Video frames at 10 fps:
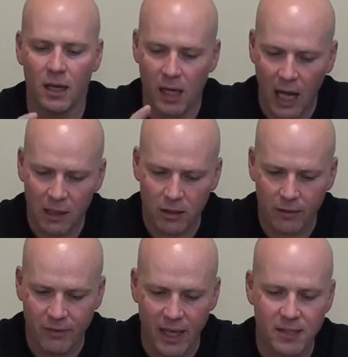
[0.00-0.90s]
color
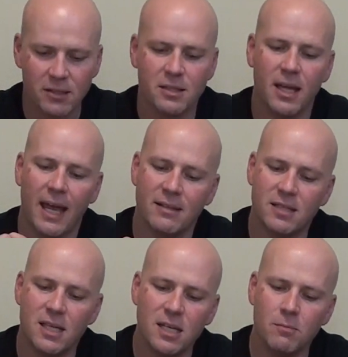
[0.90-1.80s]
of discs, and
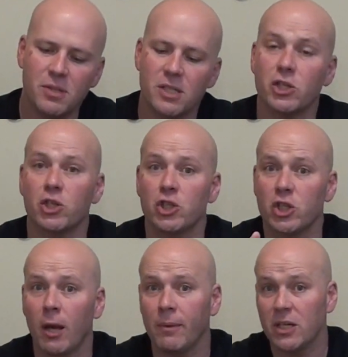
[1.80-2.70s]
seating position
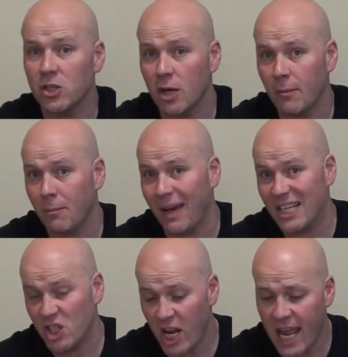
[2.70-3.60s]
shall be determined by
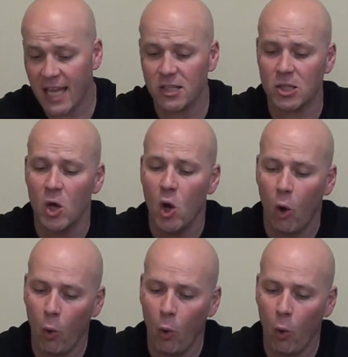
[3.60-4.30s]
chance